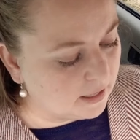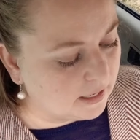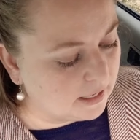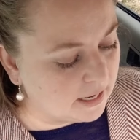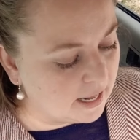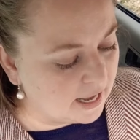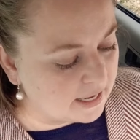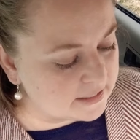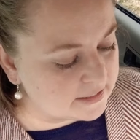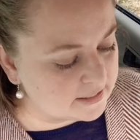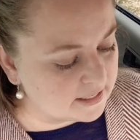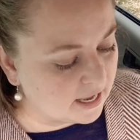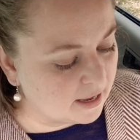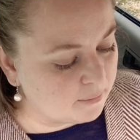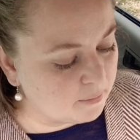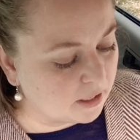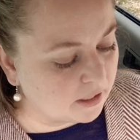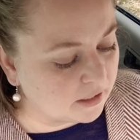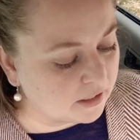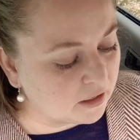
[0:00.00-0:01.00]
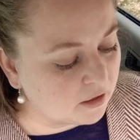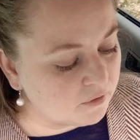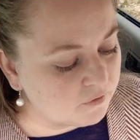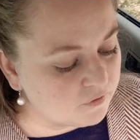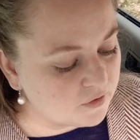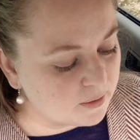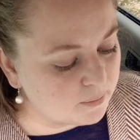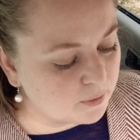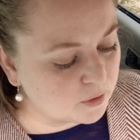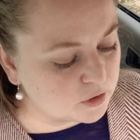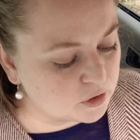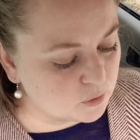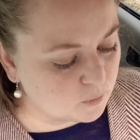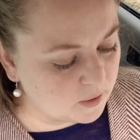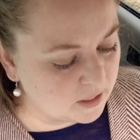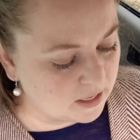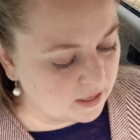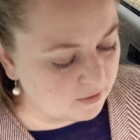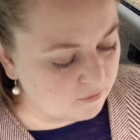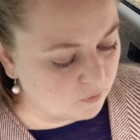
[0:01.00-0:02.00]
Last came a little feeble
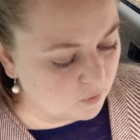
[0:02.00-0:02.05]
squeaking